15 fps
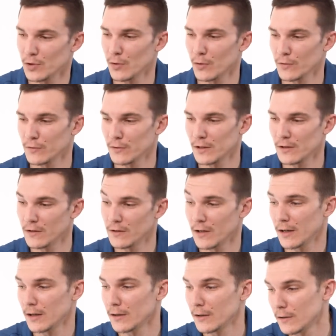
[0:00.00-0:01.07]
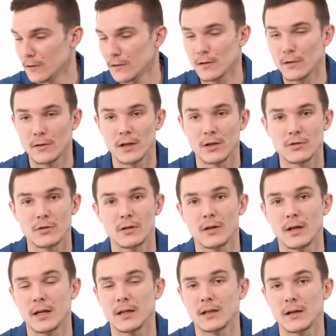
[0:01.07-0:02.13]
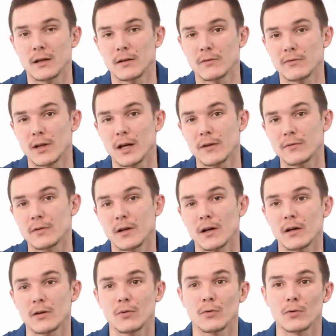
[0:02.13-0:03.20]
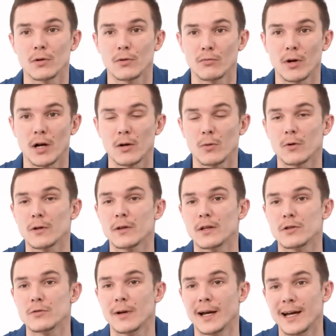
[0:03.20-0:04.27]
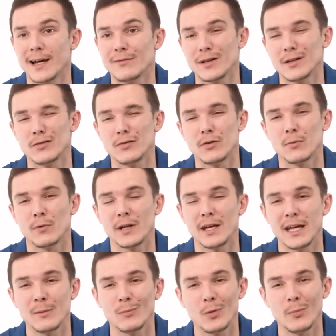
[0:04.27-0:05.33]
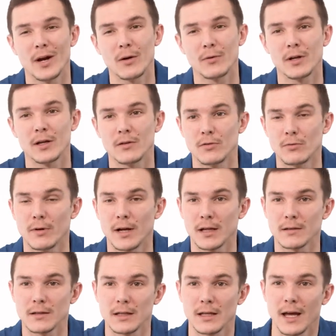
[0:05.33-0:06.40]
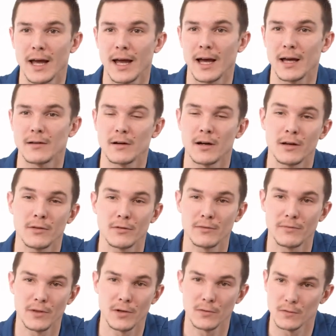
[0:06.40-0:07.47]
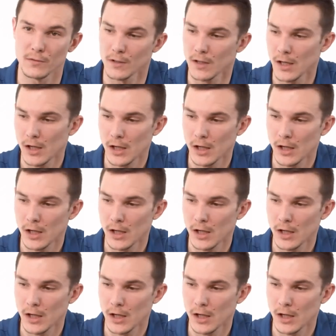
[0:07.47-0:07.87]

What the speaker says: you also need to take into consideration any kind of livestock or rock work that you have, as you don't want to aim the power head directly at either of those.